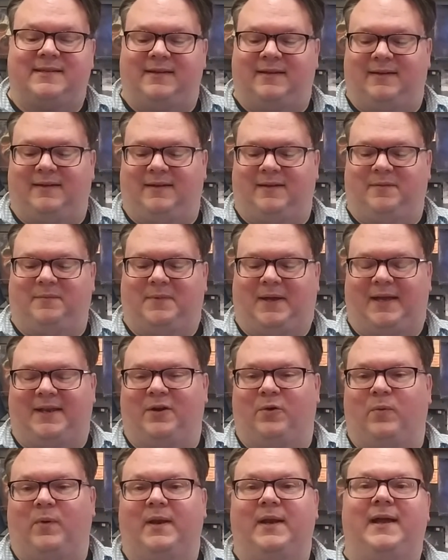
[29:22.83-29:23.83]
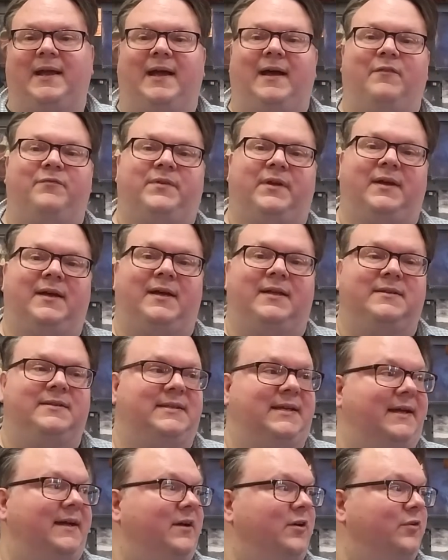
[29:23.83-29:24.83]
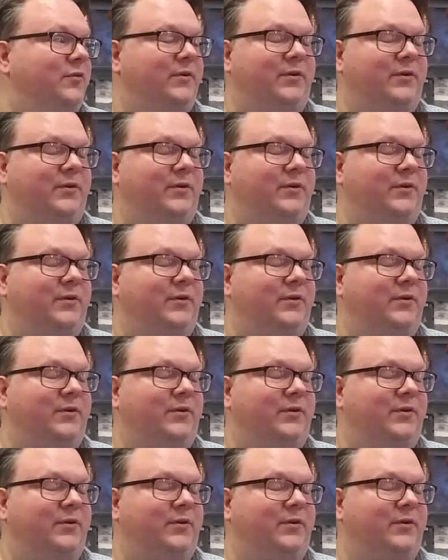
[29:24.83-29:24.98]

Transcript: Um, I don't want to have to hunt down